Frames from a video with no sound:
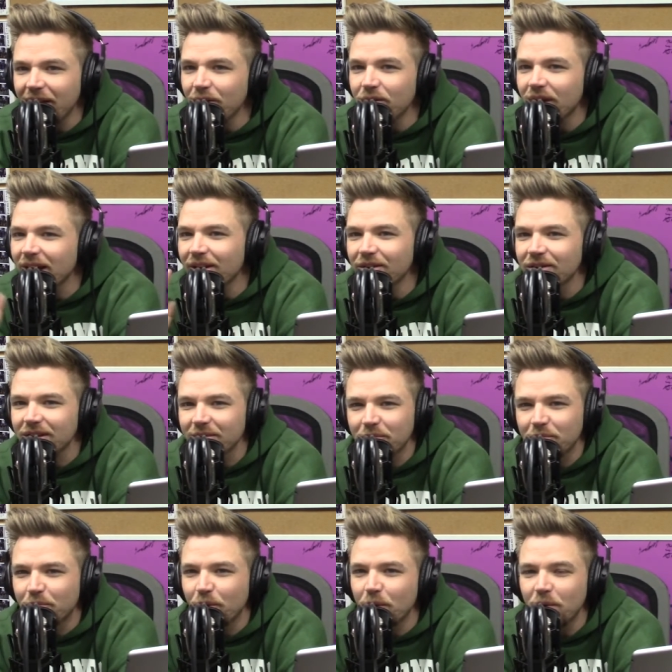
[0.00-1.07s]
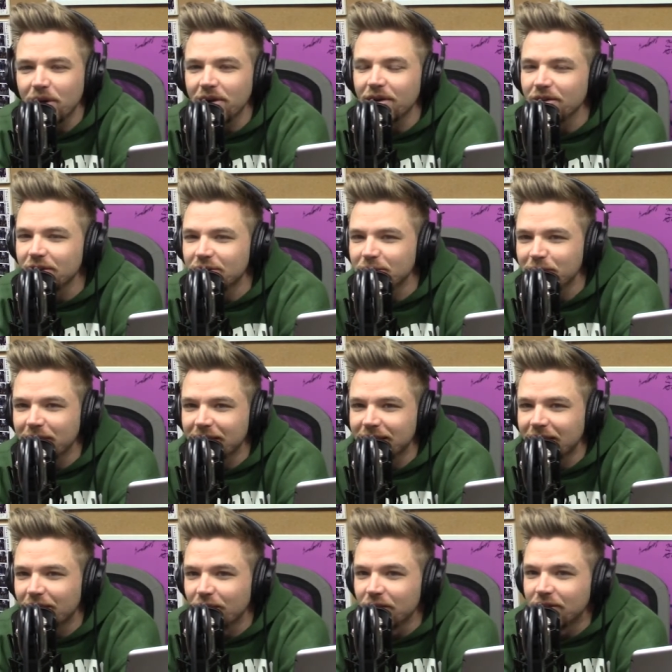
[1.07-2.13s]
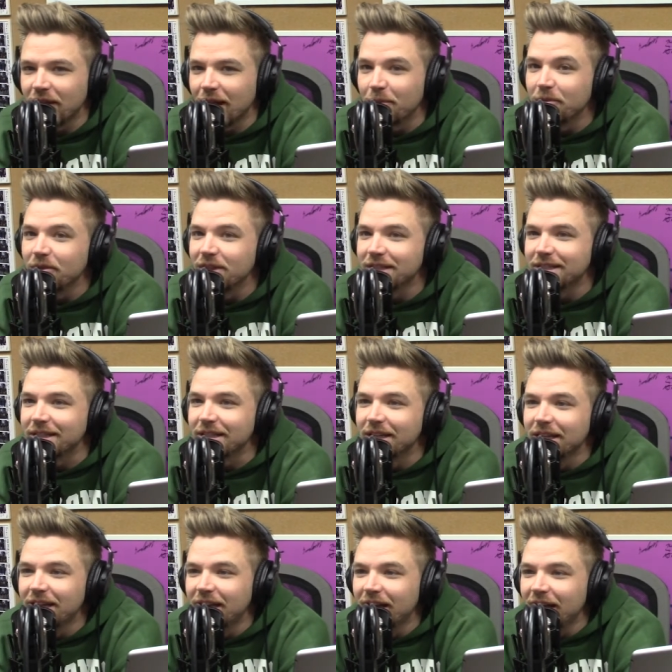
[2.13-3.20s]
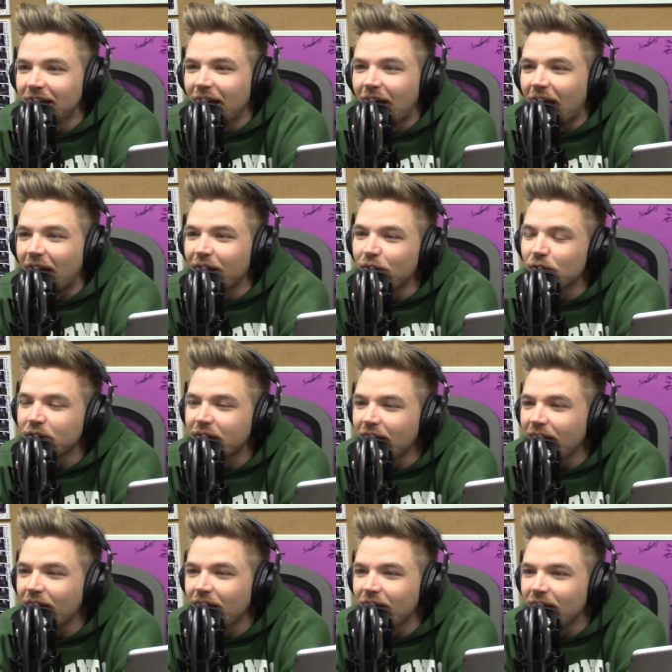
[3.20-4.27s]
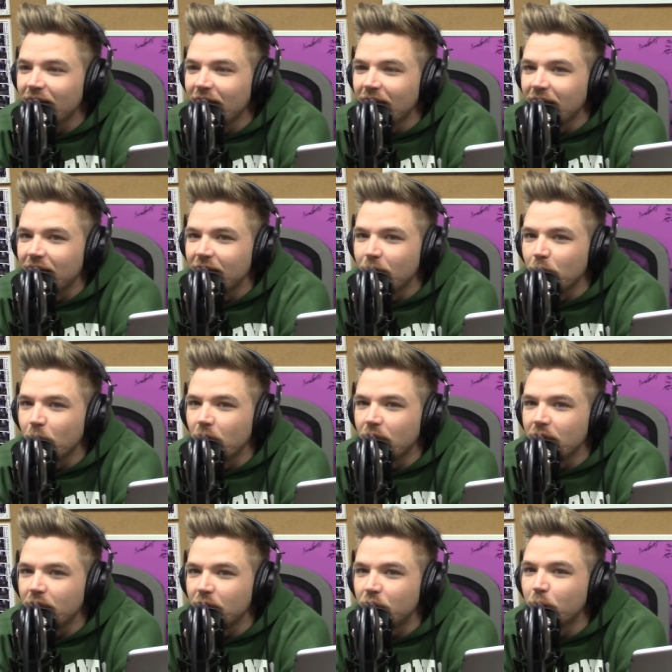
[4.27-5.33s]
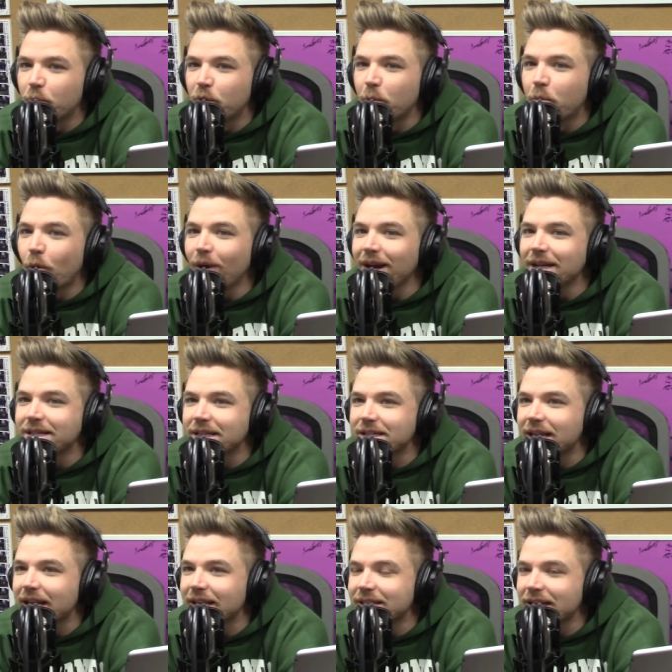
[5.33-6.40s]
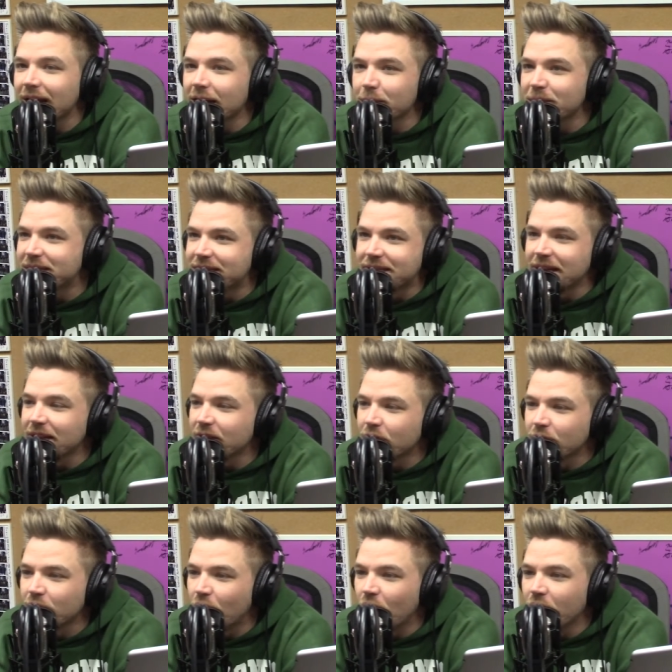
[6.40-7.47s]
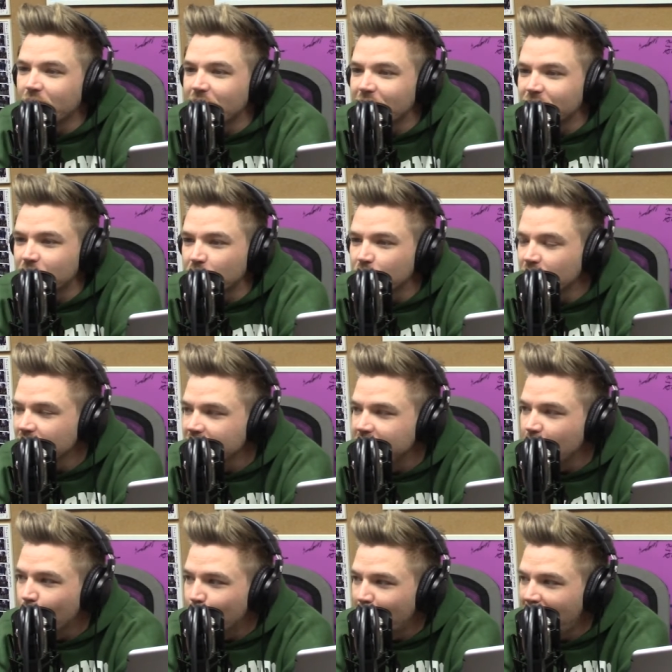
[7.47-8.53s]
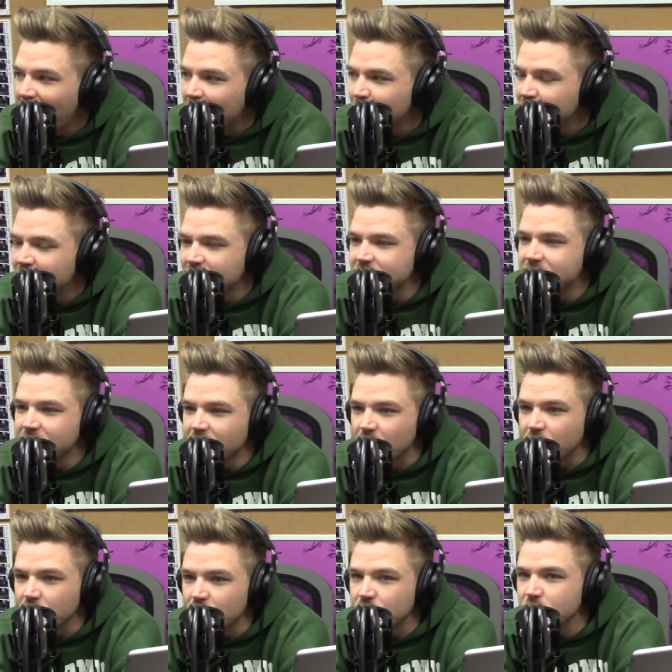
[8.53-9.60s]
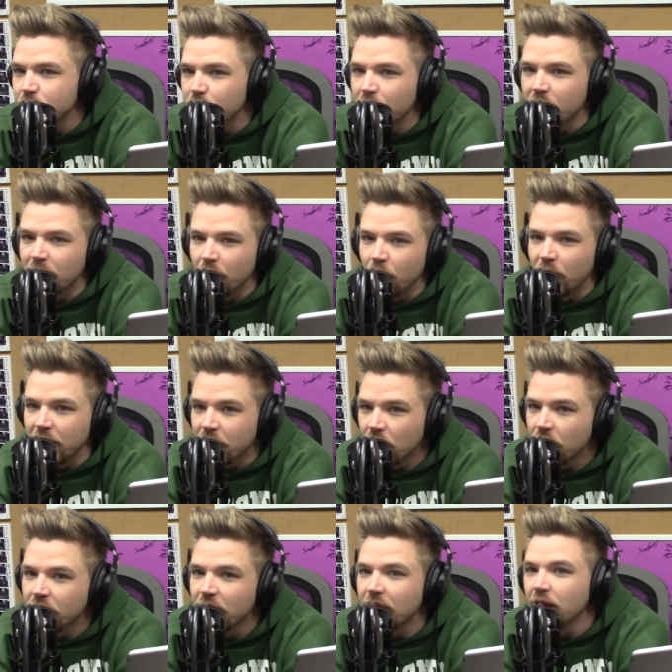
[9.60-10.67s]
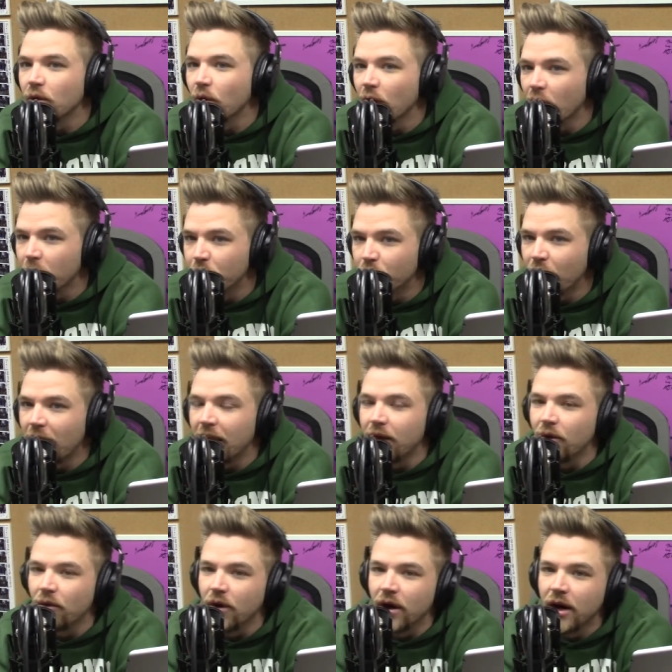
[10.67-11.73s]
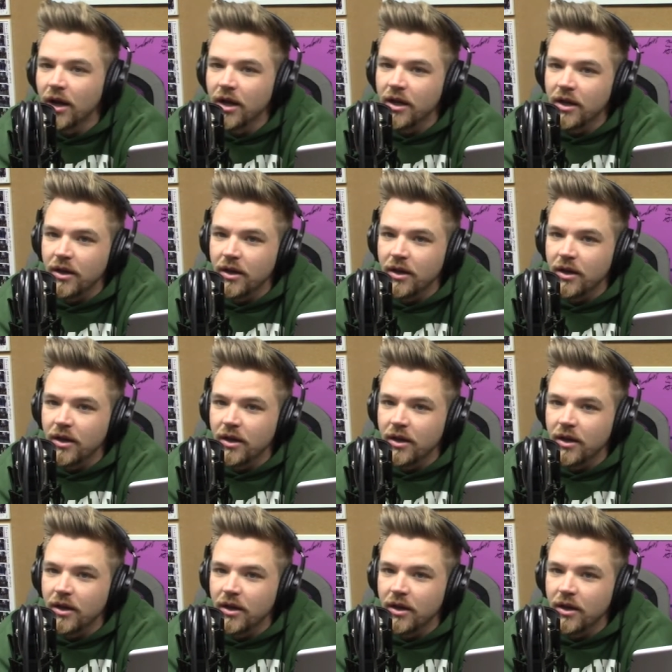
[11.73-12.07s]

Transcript: I don't. I don't. Boy Wonder looks at me like that all the time. Listen, I don't care the the point is is that it's not going to be sitting there long enough to really go bad because you know you use it when cooking or on bread or